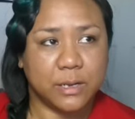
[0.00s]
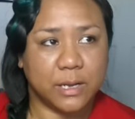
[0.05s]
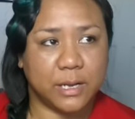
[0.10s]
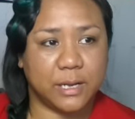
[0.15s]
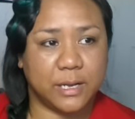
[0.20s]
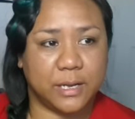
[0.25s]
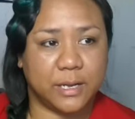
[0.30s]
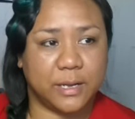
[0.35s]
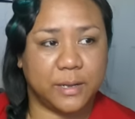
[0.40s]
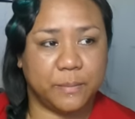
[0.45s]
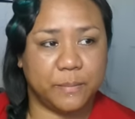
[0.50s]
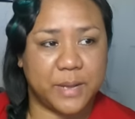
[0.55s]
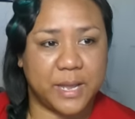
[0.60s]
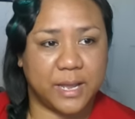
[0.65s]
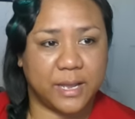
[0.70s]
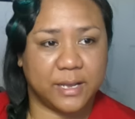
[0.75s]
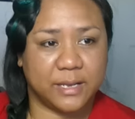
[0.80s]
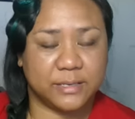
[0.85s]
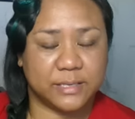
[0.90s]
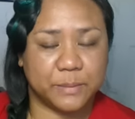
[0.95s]

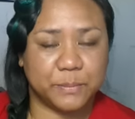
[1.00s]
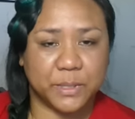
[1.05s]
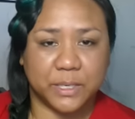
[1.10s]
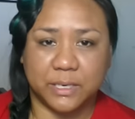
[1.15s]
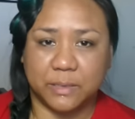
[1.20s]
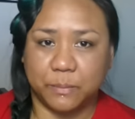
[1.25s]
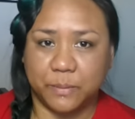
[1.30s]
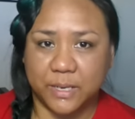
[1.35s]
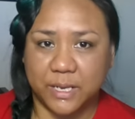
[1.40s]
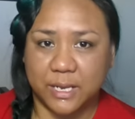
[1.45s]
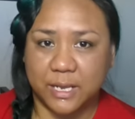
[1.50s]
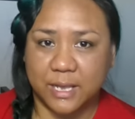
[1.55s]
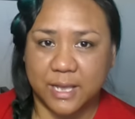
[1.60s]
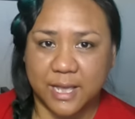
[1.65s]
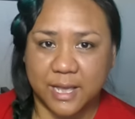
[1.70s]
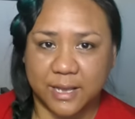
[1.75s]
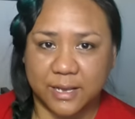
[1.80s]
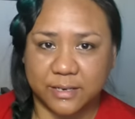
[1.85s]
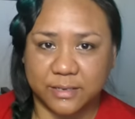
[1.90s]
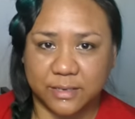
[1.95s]
and I'm going to be
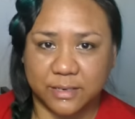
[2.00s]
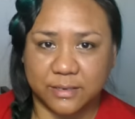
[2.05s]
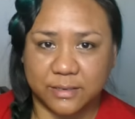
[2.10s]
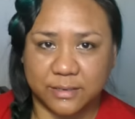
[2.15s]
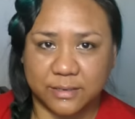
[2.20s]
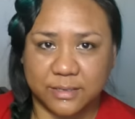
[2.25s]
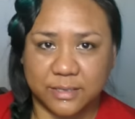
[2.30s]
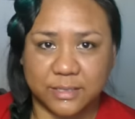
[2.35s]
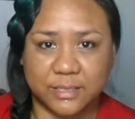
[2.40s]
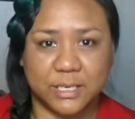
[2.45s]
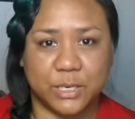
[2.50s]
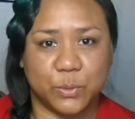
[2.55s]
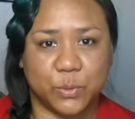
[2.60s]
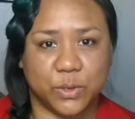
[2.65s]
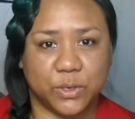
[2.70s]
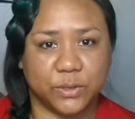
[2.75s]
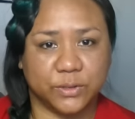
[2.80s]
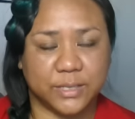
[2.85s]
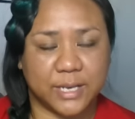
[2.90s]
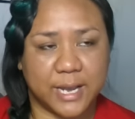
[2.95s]
at Disney
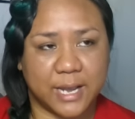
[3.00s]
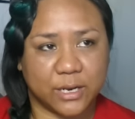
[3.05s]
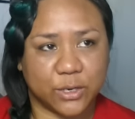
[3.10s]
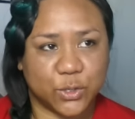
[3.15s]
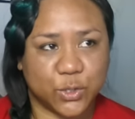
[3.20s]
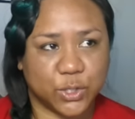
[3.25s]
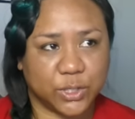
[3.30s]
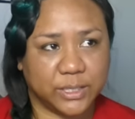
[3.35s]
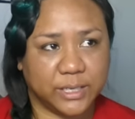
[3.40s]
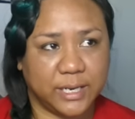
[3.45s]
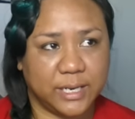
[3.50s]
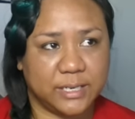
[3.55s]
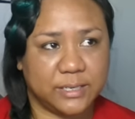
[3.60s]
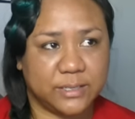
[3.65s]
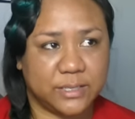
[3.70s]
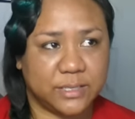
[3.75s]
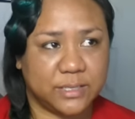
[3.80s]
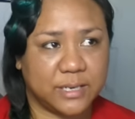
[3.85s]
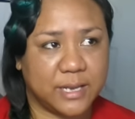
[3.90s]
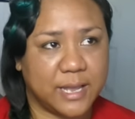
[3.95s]
World, actually
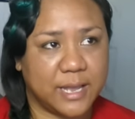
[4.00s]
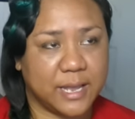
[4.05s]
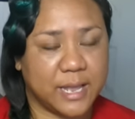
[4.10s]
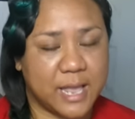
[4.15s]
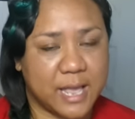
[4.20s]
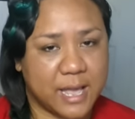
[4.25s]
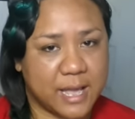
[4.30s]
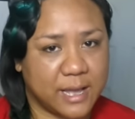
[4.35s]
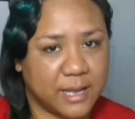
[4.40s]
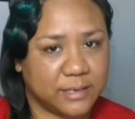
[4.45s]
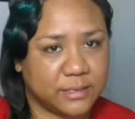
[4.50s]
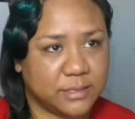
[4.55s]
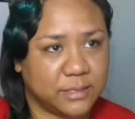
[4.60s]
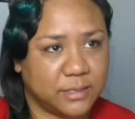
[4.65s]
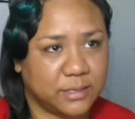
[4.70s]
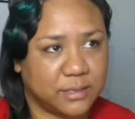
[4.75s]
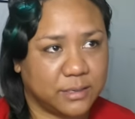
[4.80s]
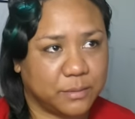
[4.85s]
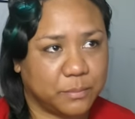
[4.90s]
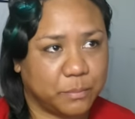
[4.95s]
staying
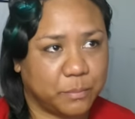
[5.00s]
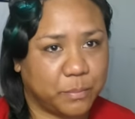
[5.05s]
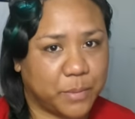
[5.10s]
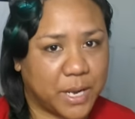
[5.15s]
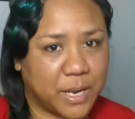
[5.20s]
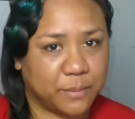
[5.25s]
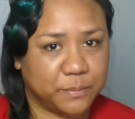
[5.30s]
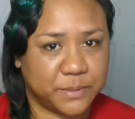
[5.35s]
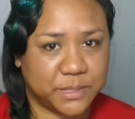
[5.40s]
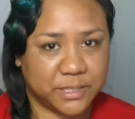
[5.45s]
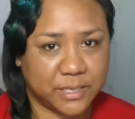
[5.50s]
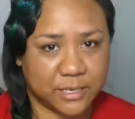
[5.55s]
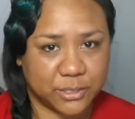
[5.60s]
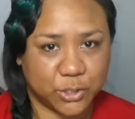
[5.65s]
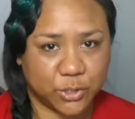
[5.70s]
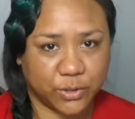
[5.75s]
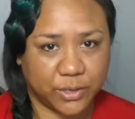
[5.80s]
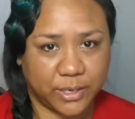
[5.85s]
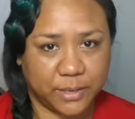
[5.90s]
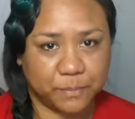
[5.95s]
at Pop
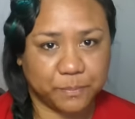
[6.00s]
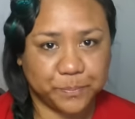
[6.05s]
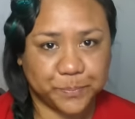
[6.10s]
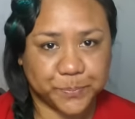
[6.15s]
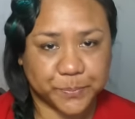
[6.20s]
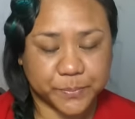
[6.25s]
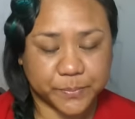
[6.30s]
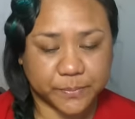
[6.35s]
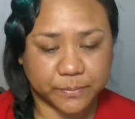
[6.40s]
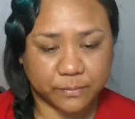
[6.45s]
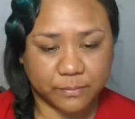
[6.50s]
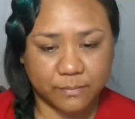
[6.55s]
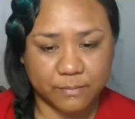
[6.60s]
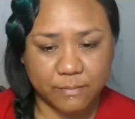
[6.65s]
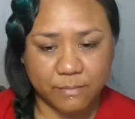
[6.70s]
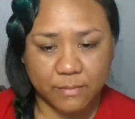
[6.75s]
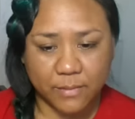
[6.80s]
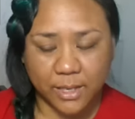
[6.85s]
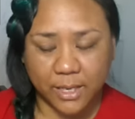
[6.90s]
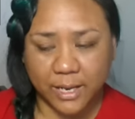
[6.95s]
Century.
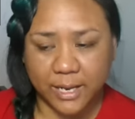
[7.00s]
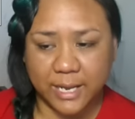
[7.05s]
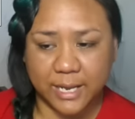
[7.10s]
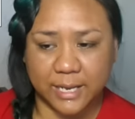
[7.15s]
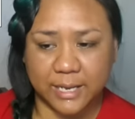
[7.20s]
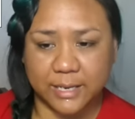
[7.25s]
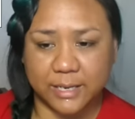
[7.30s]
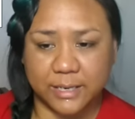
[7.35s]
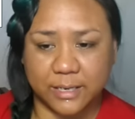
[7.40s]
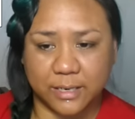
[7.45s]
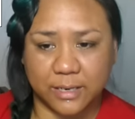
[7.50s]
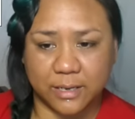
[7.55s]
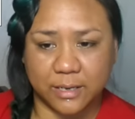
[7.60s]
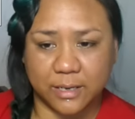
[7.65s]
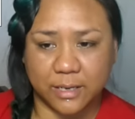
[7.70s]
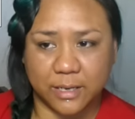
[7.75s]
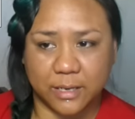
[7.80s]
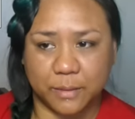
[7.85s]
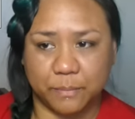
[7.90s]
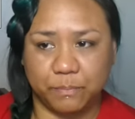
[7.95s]

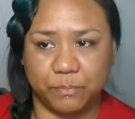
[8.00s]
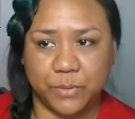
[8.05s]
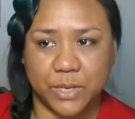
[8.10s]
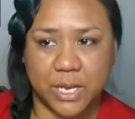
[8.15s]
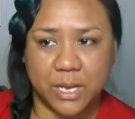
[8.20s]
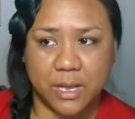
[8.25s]
And